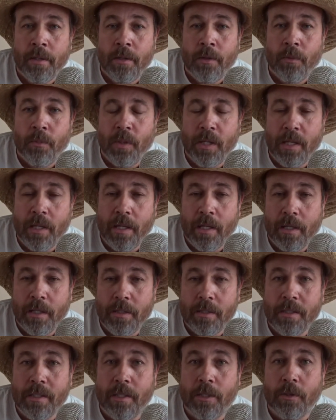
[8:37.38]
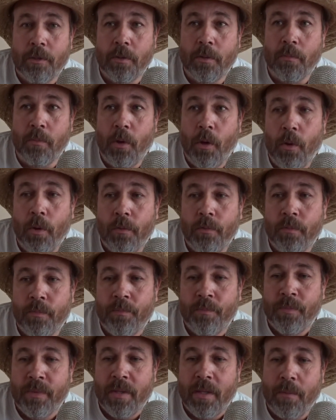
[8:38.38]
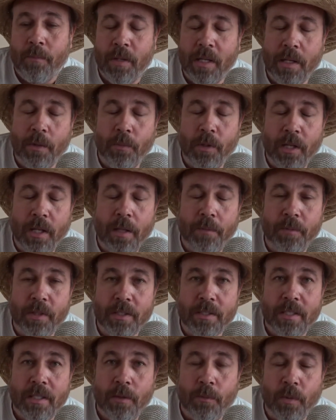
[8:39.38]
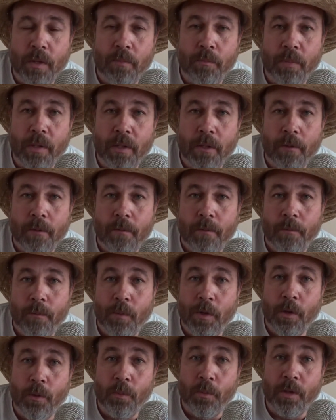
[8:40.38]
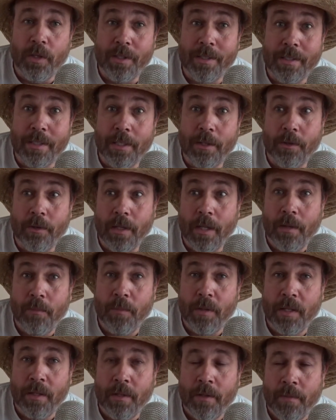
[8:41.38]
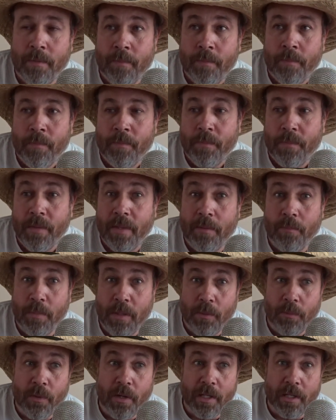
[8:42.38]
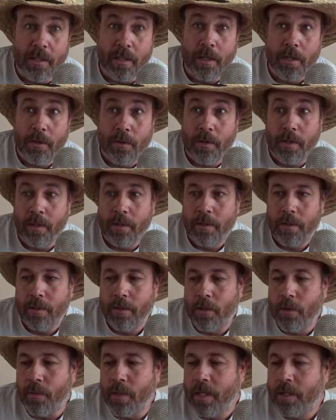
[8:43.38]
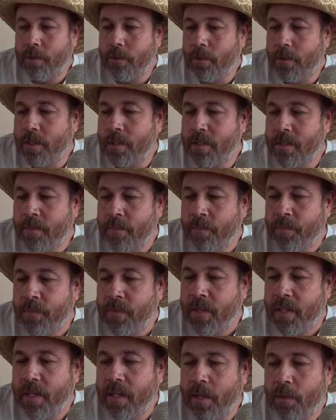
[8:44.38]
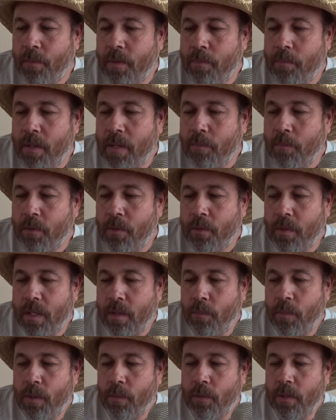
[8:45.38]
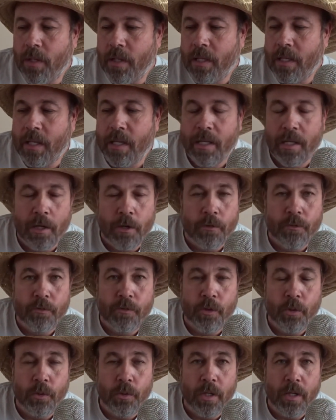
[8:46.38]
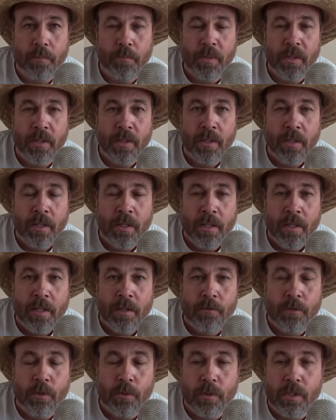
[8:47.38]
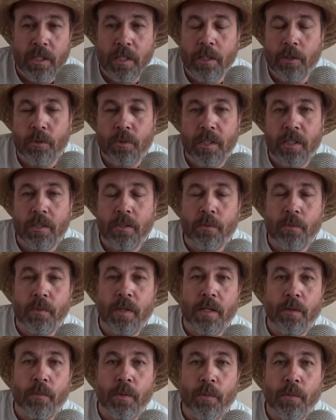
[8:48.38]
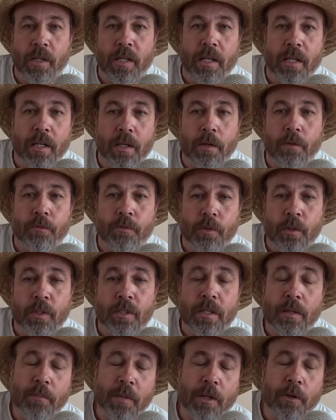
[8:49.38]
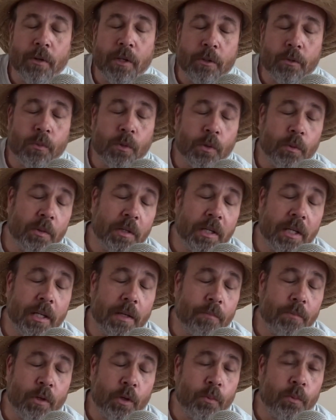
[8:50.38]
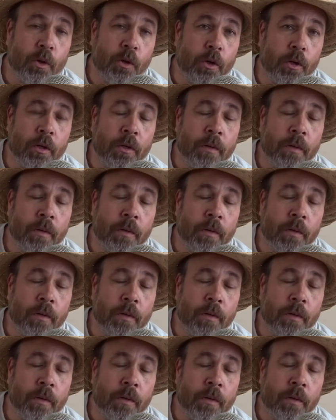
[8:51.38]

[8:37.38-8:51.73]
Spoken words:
we kind of scared them off. I mean, I would love to see one, but we don't want to scare them and them be right there and go after us. And I remember that we would like hang our food up. If there was any trees around, we would hang our food. Some areas where we camped, there weren't